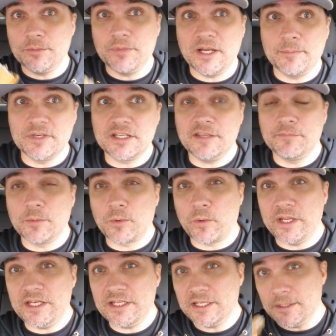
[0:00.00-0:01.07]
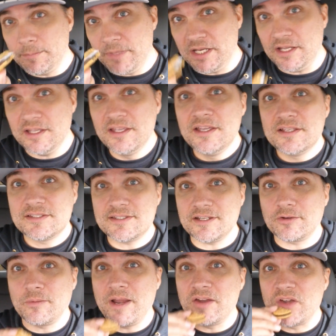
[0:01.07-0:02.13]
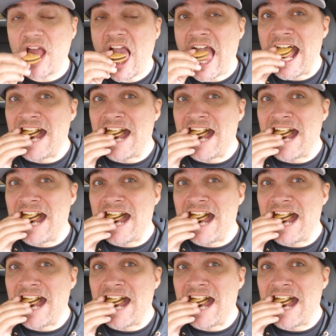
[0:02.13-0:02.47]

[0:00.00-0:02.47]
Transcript: but I'm going to give them a rating in a minute. Stick around.